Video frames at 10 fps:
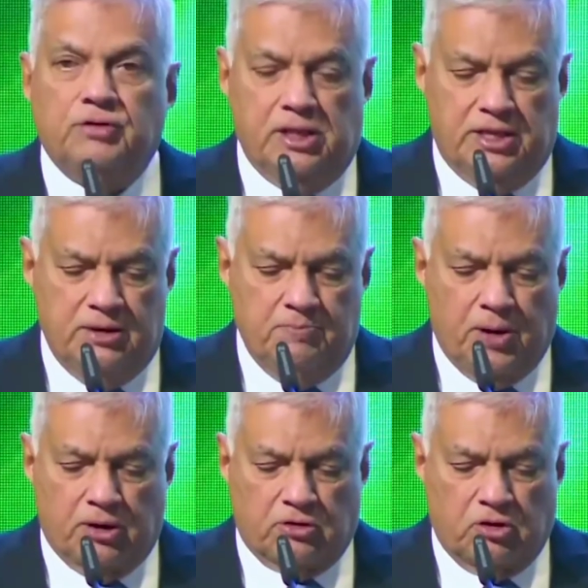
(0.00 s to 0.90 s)
feel the
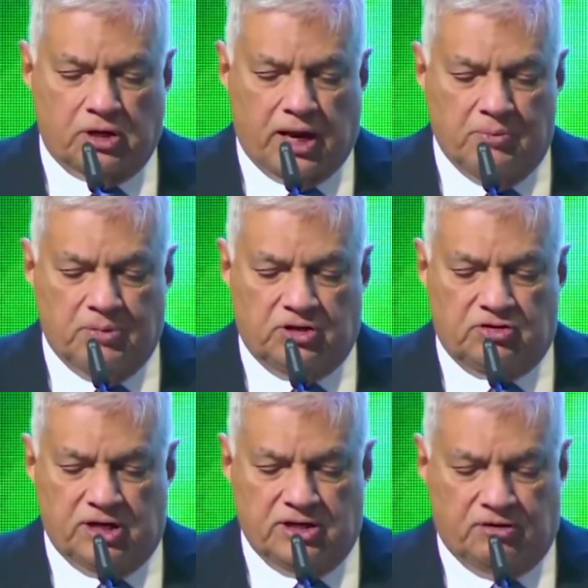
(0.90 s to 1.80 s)
impact of climate
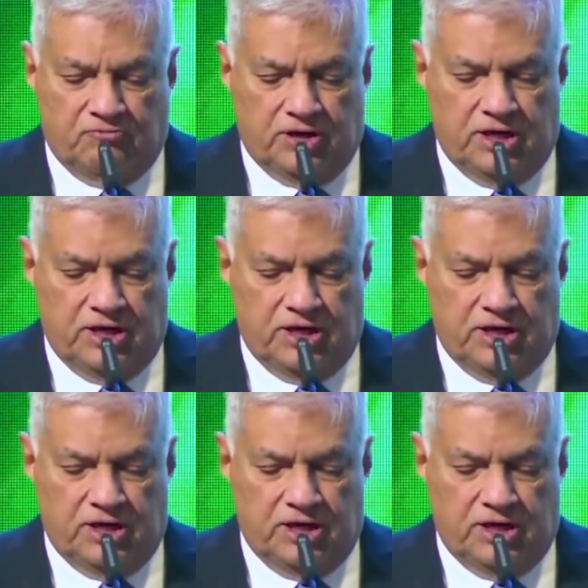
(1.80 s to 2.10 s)
change every